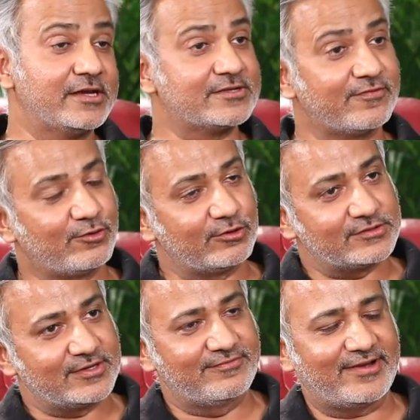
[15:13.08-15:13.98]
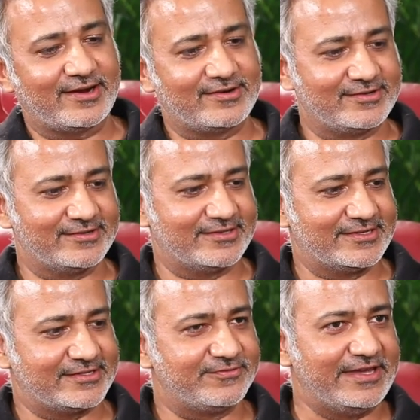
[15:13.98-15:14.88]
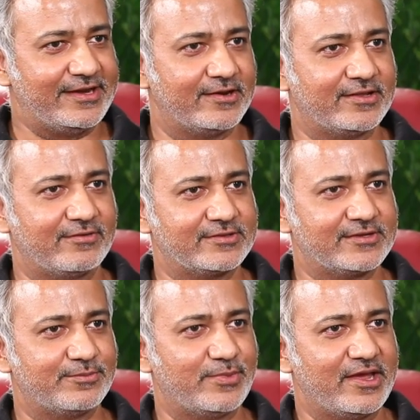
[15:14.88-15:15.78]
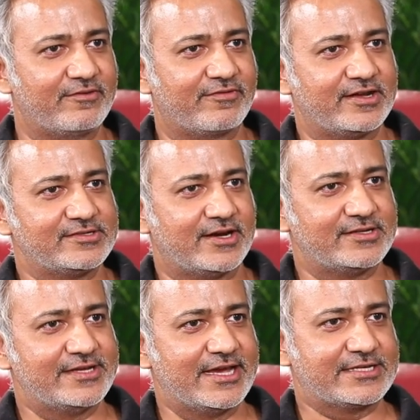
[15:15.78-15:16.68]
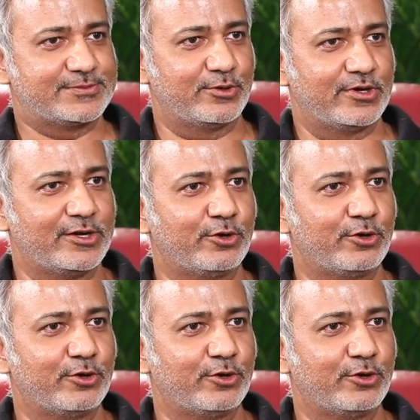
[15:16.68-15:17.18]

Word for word: Yes, of course. In fact, this weekend there was a big franchisee expo in